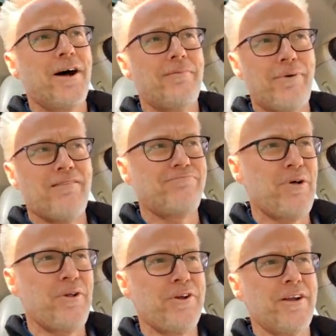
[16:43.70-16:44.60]
above
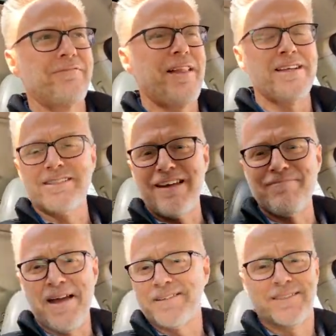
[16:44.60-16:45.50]
Boulder on Flagstaff
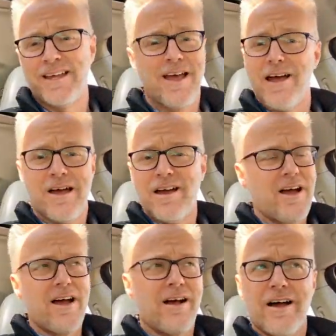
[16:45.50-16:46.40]
Mountain.
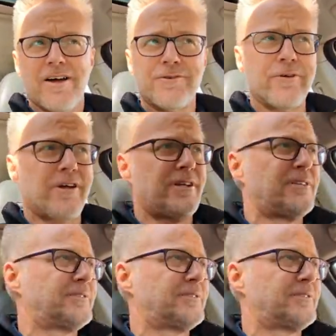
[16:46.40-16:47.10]
Unreal.